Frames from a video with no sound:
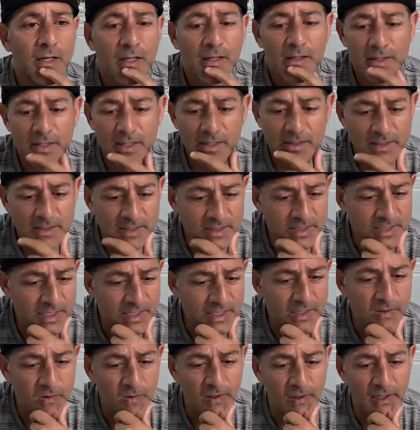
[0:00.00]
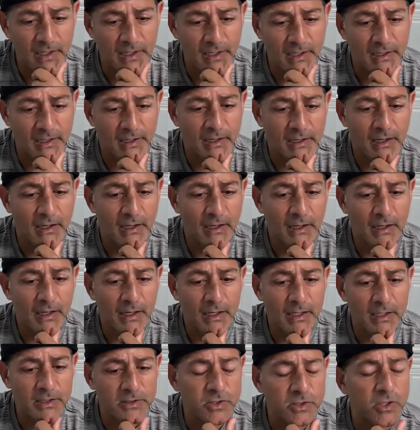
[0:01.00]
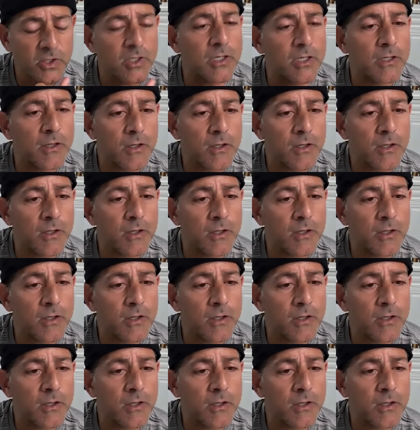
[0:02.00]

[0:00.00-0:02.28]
The secret is you're going